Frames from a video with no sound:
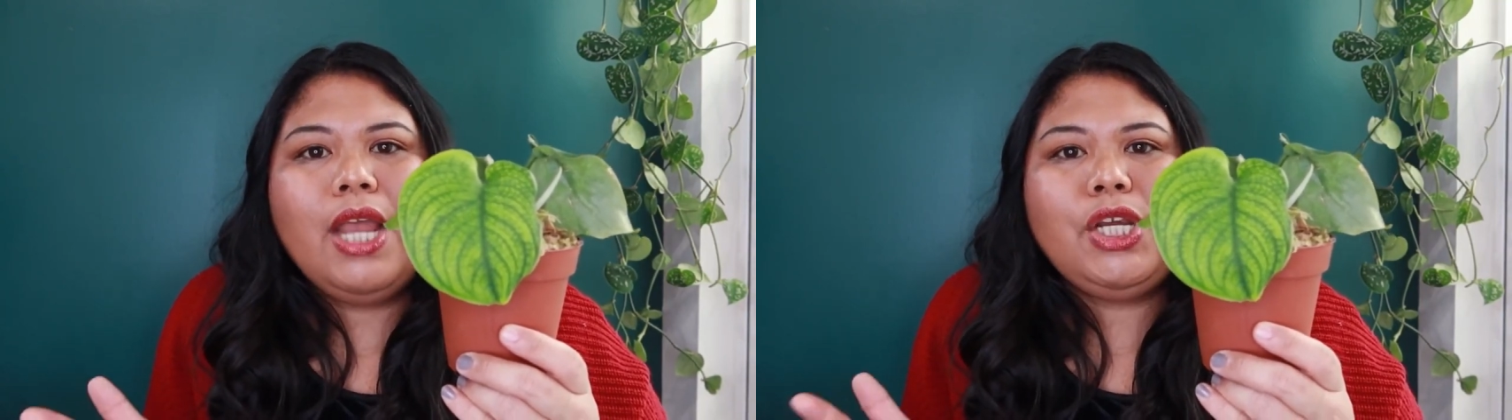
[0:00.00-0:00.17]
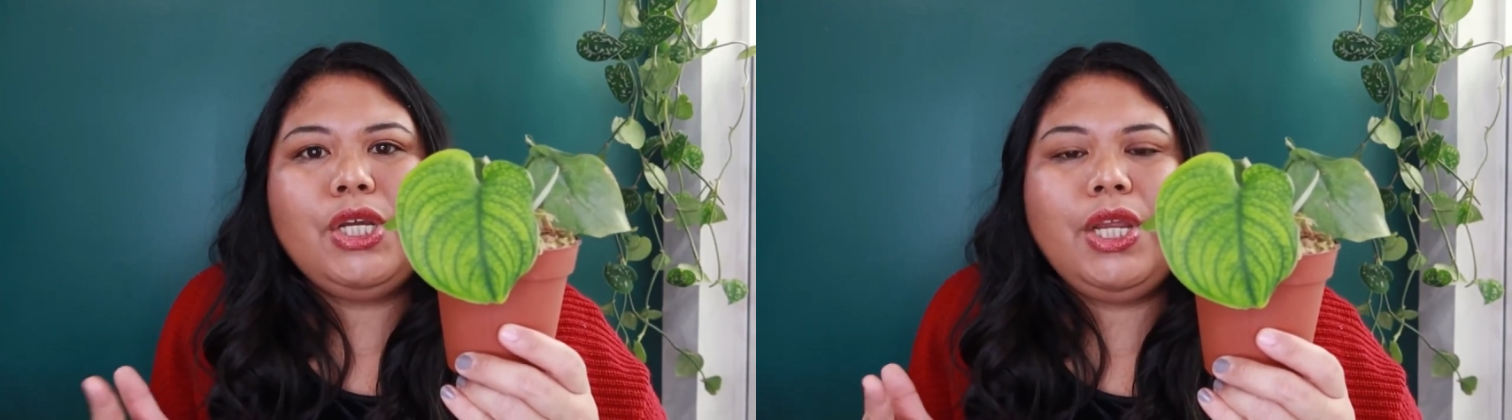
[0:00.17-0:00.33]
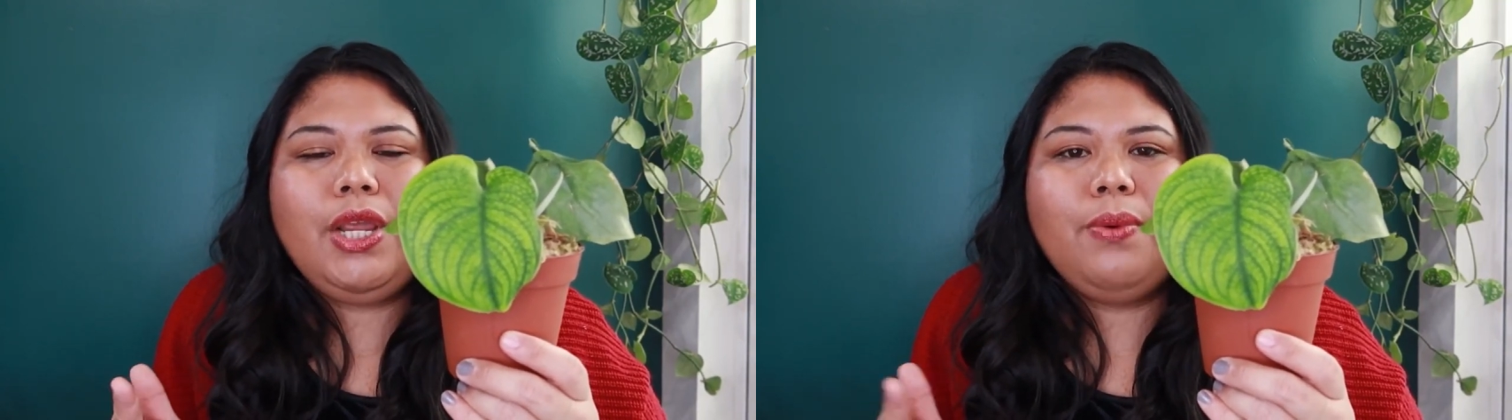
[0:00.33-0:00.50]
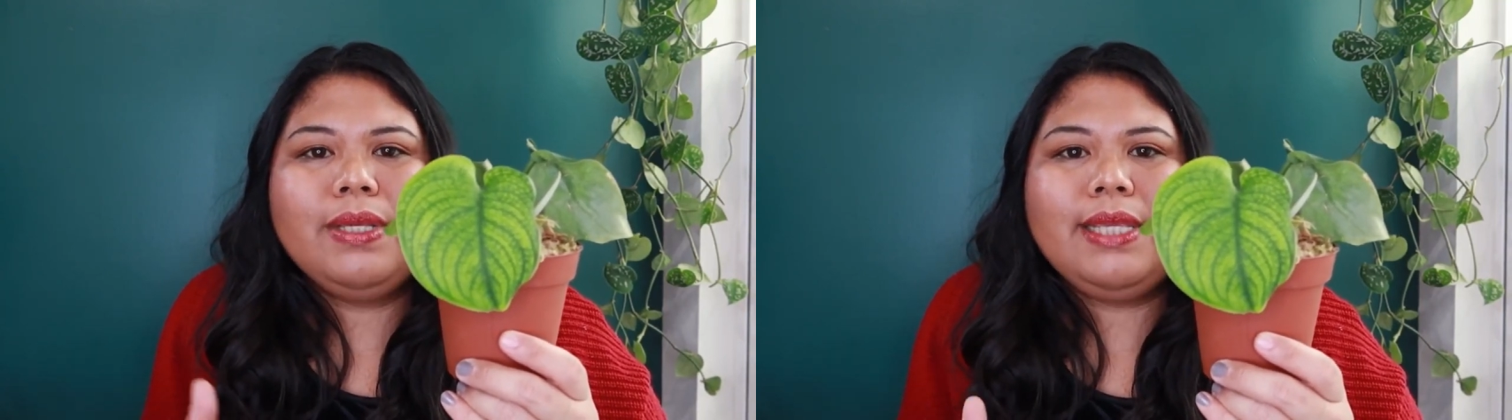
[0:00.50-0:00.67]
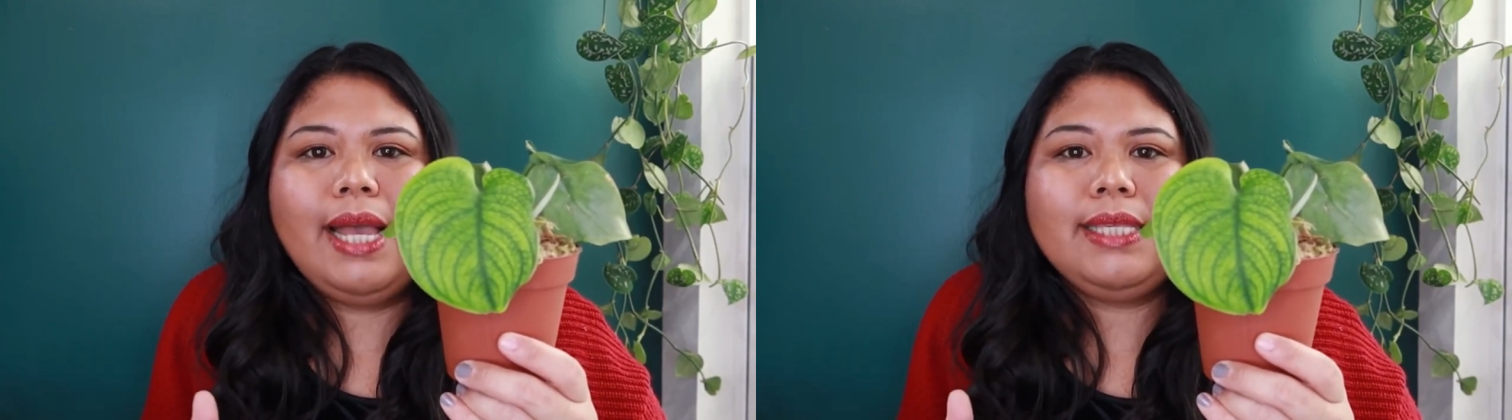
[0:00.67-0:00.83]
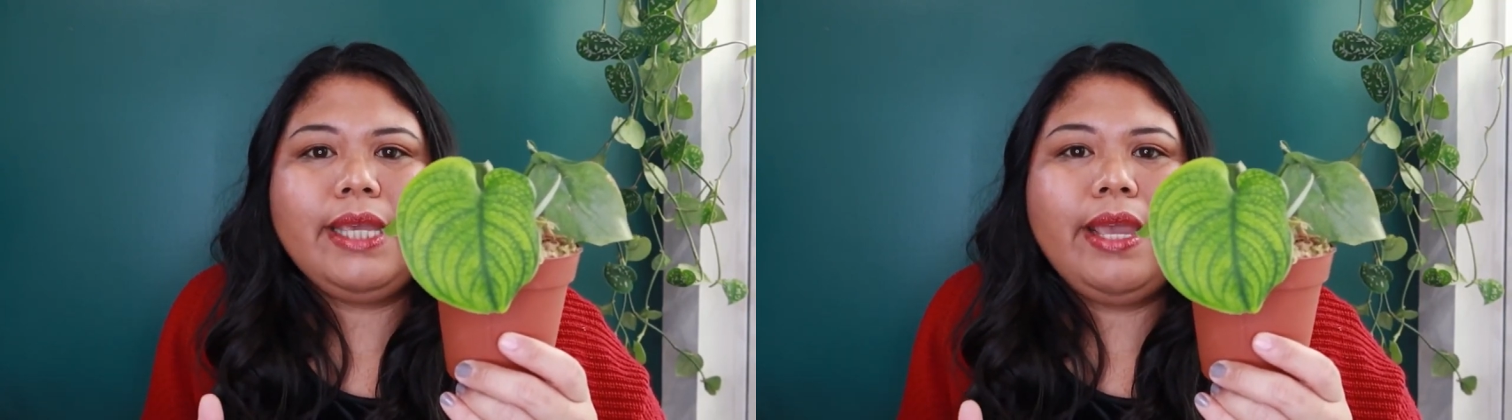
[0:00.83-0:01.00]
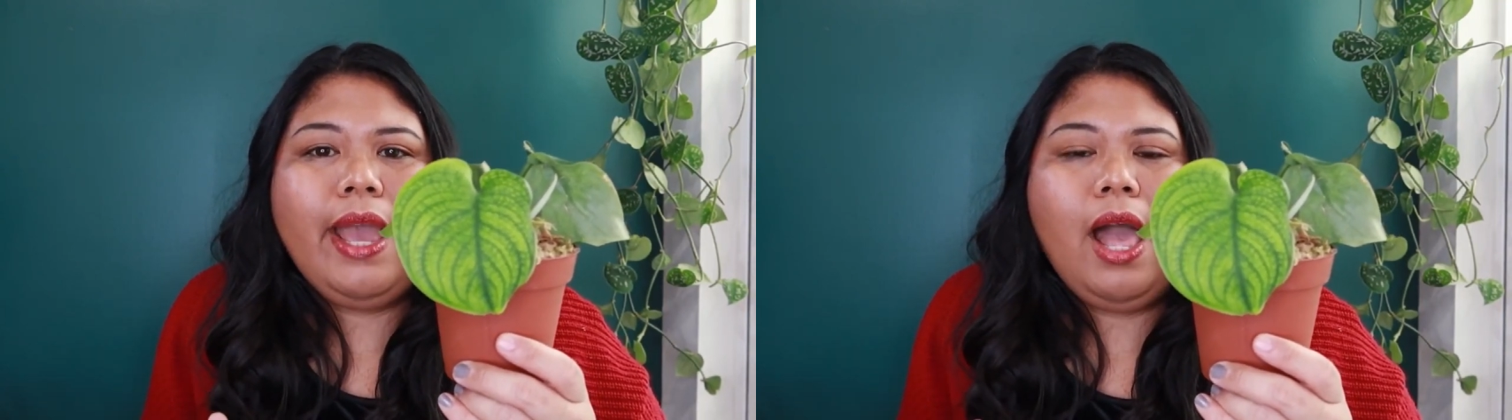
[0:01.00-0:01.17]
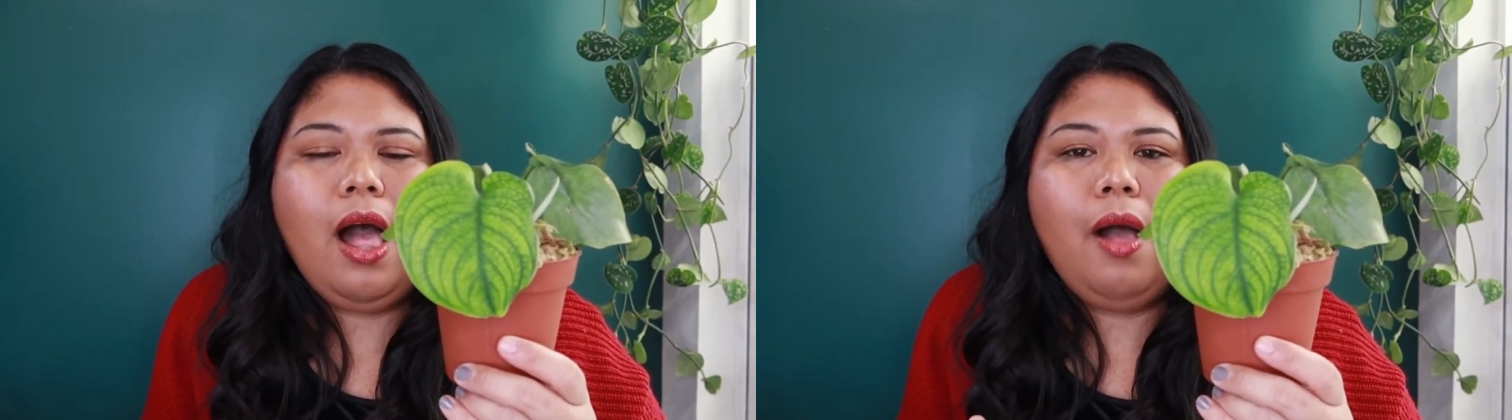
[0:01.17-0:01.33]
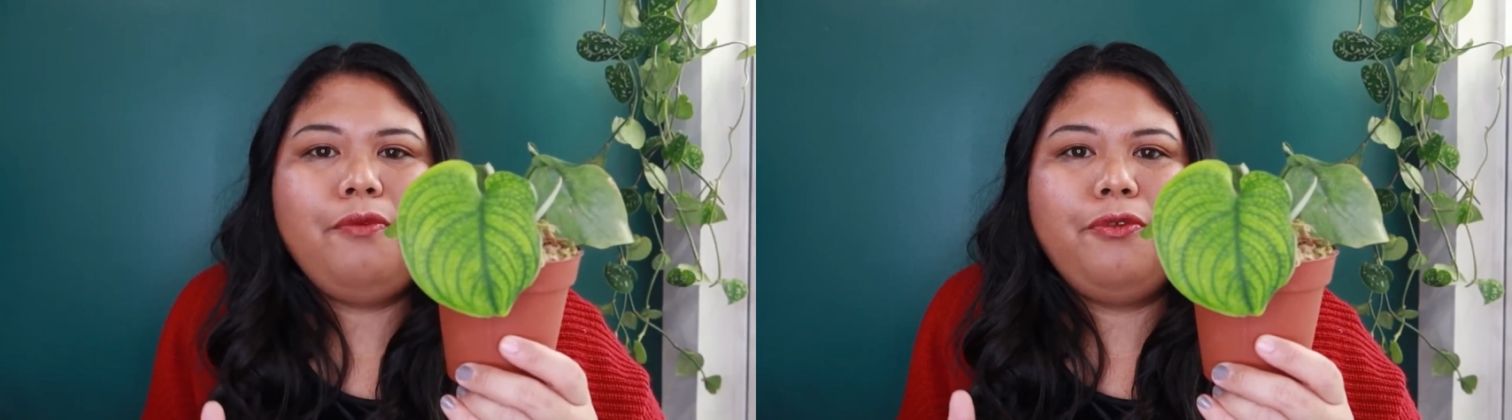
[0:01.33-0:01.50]
She was asking
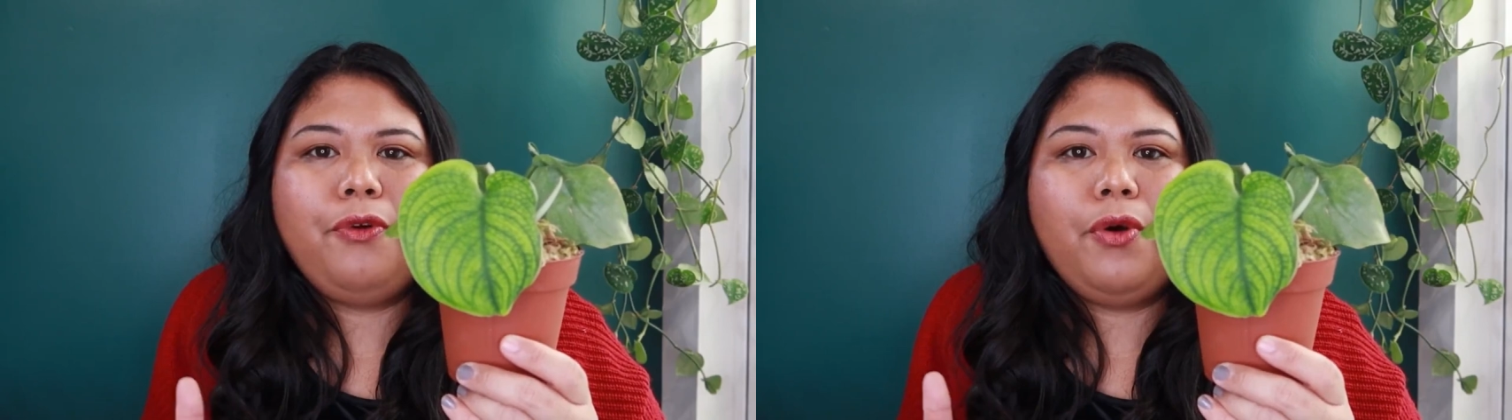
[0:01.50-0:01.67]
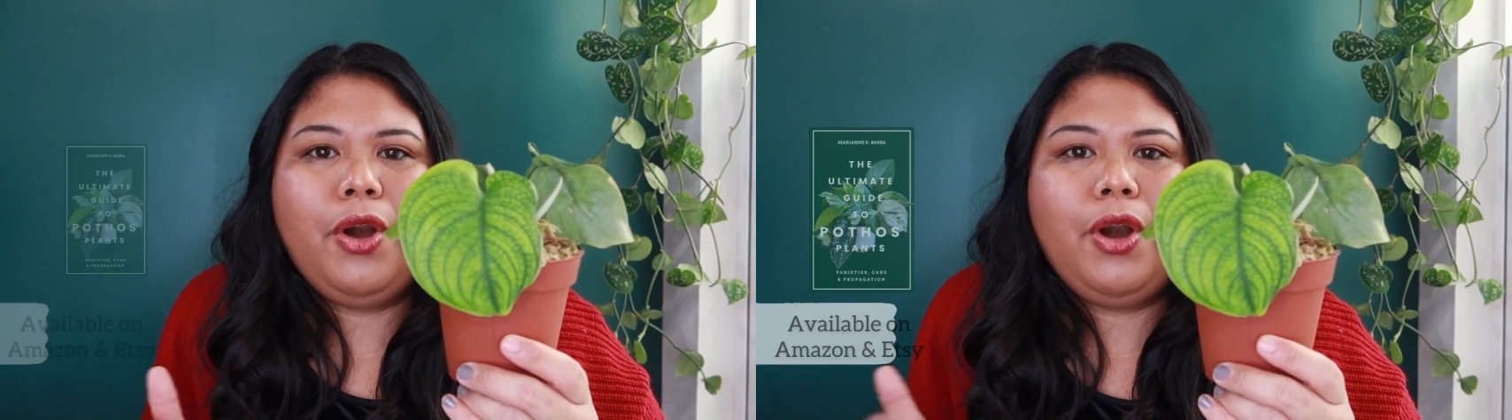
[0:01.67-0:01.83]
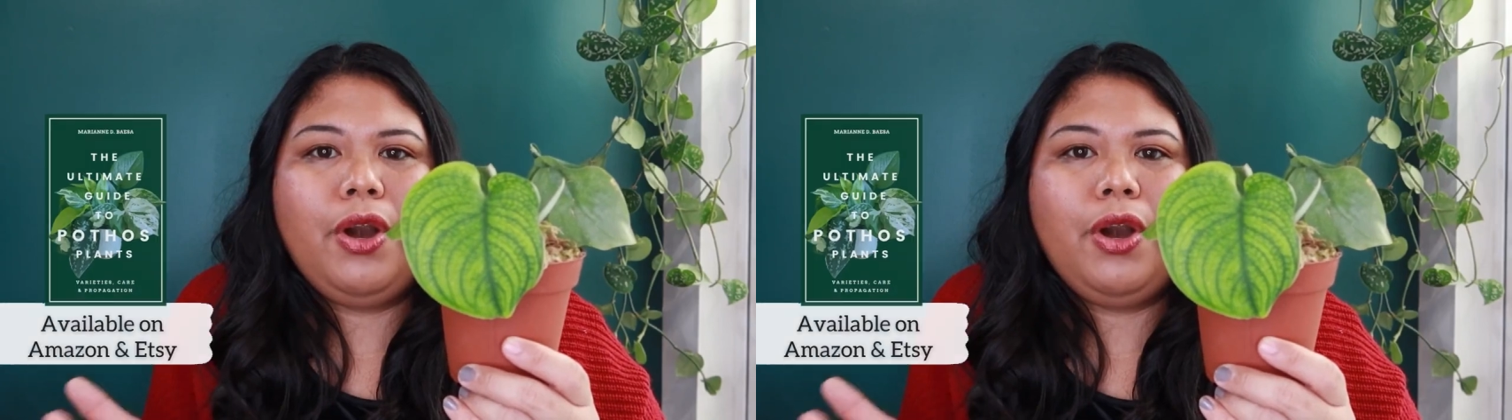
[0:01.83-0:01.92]
help for